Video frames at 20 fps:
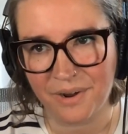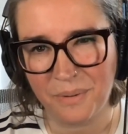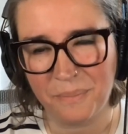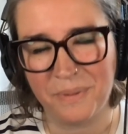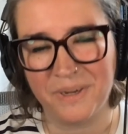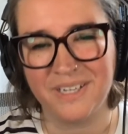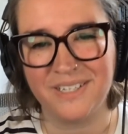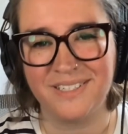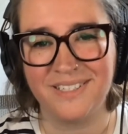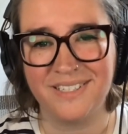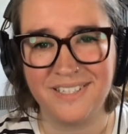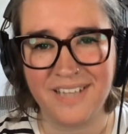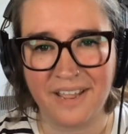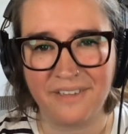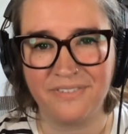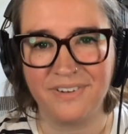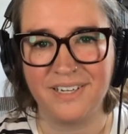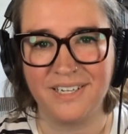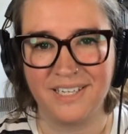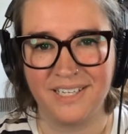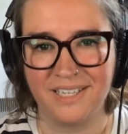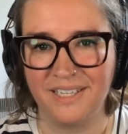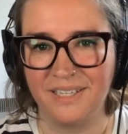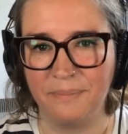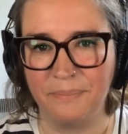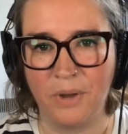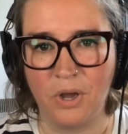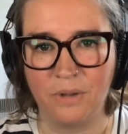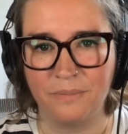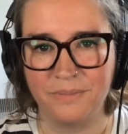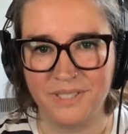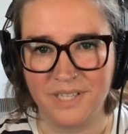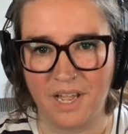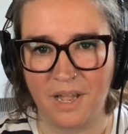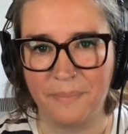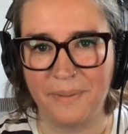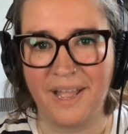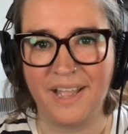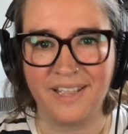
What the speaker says: but it definitely pops up.